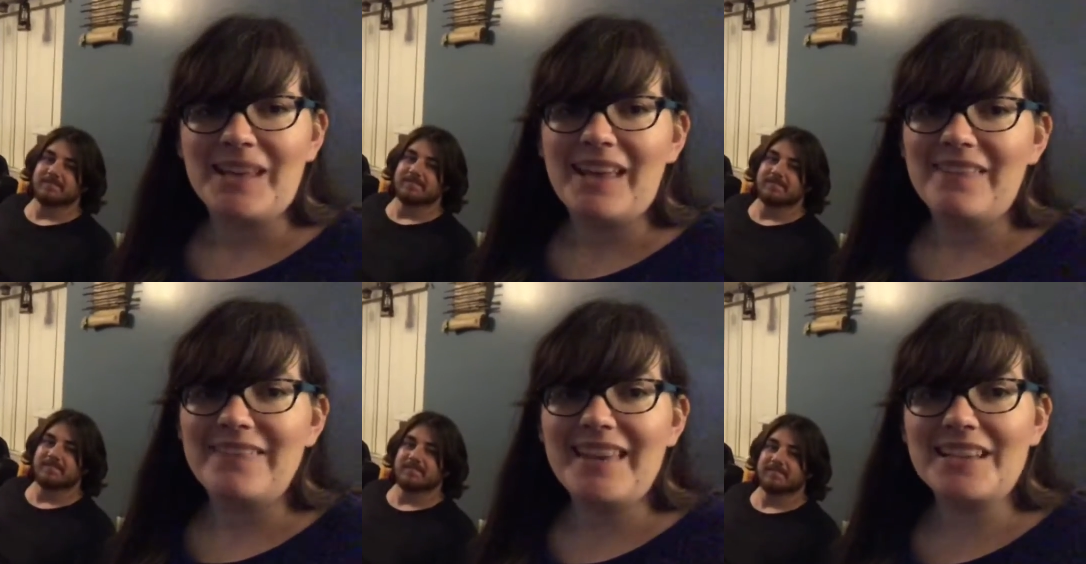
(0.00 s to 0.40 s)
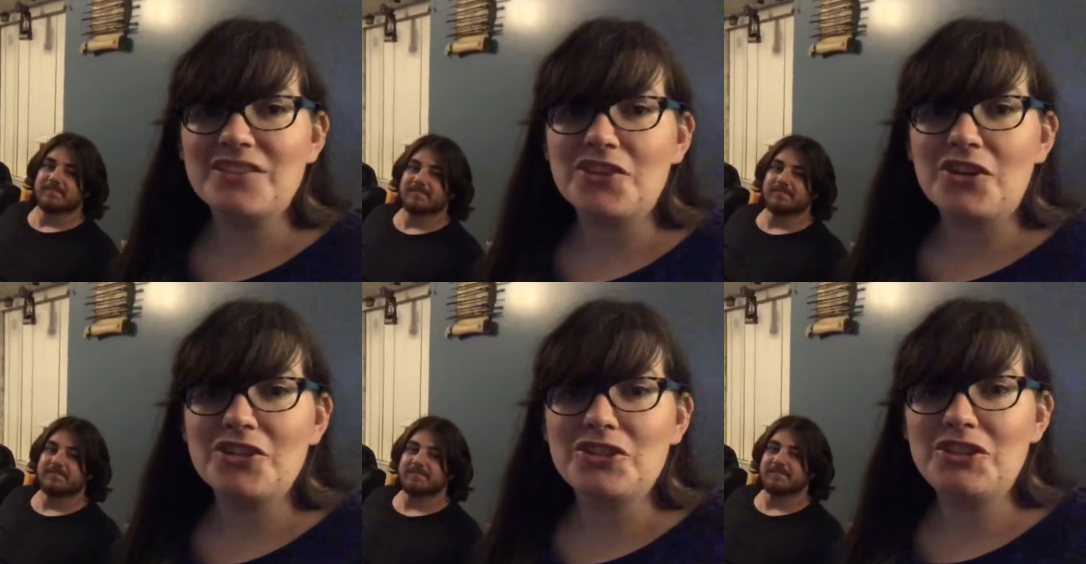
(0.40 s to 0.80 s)
Speaker 1: That's
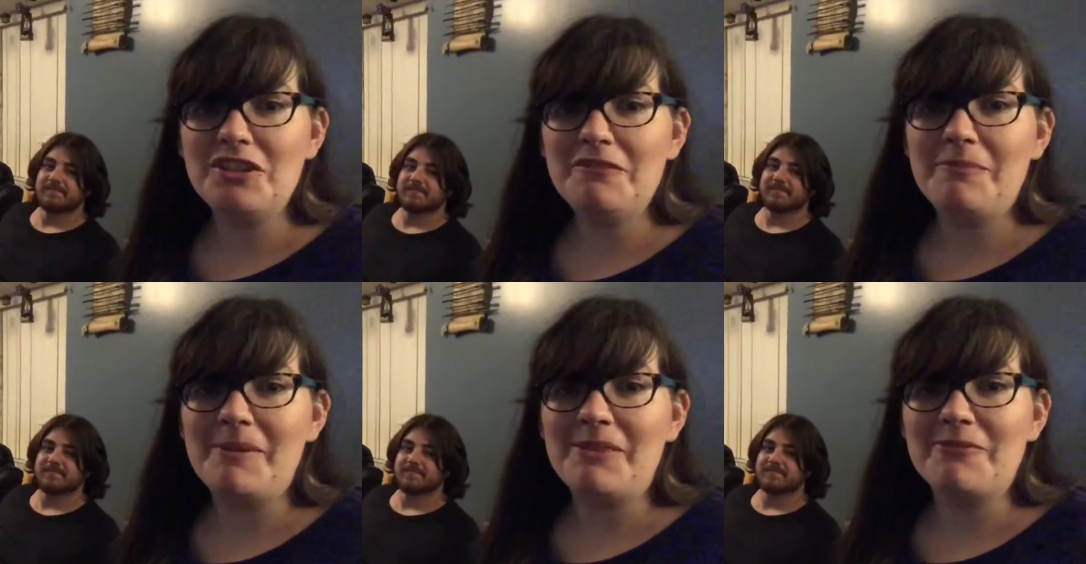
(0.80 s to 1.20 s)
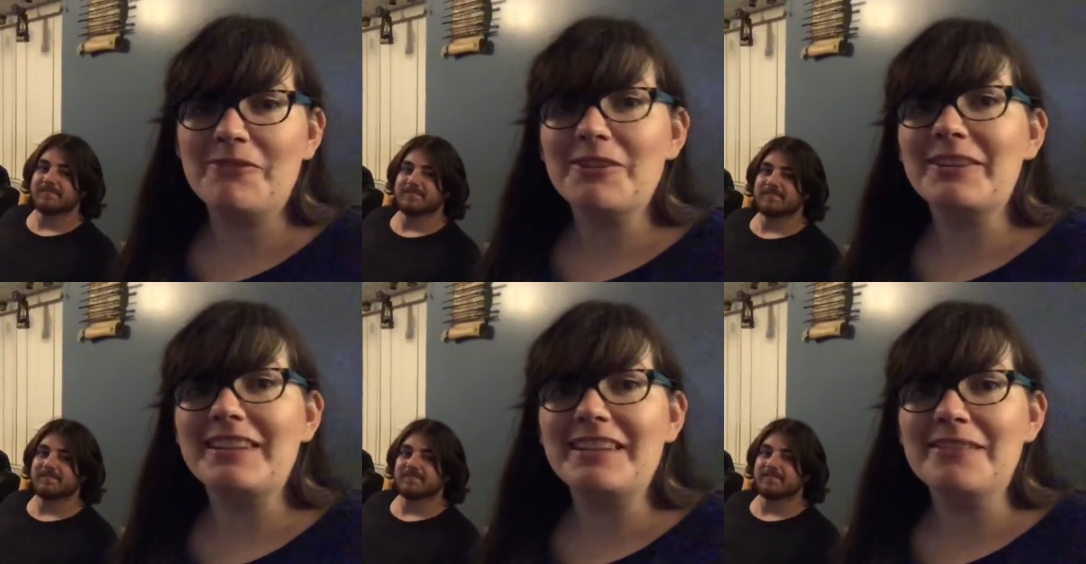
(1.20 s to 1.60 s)
our achievement for
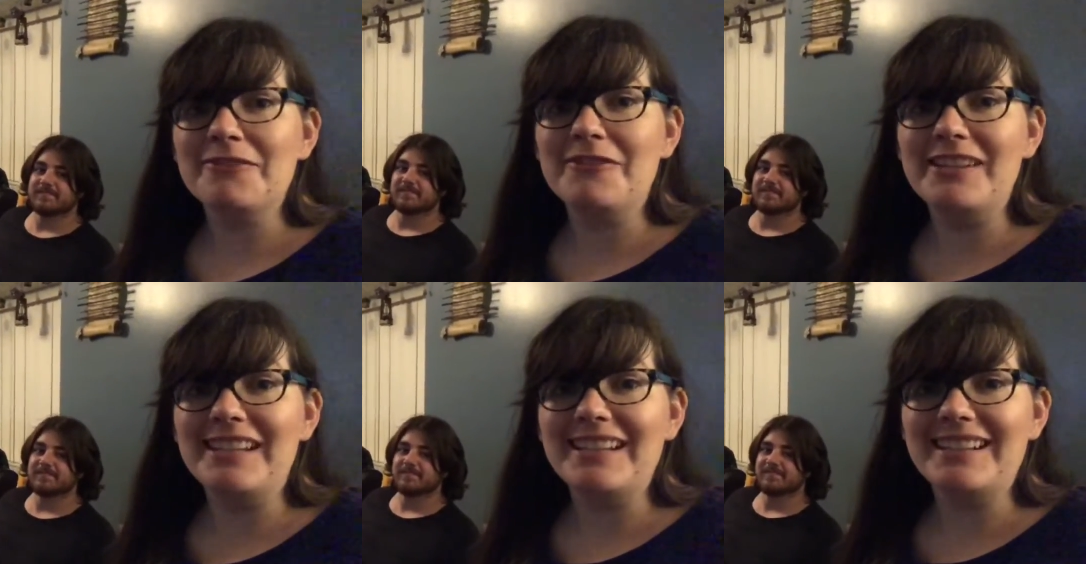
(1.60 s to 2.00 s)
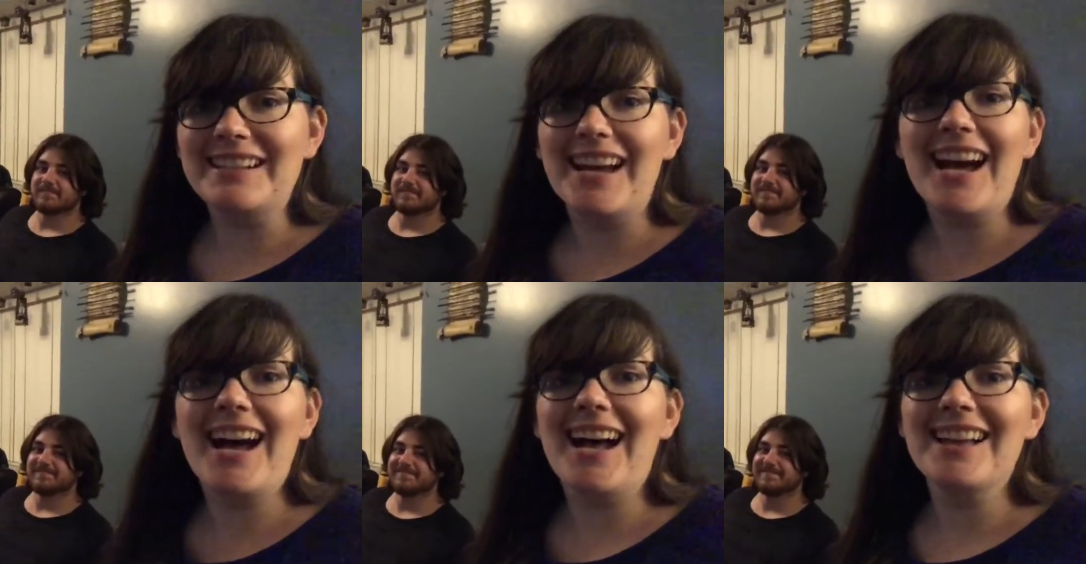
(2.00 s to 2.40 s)
the evening.
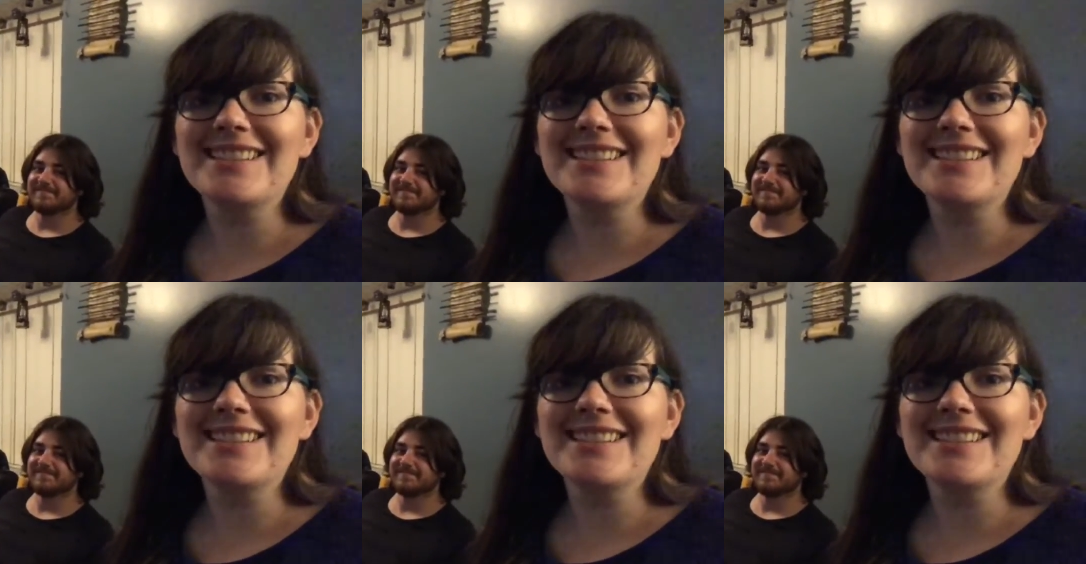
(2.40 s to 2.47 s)
I'll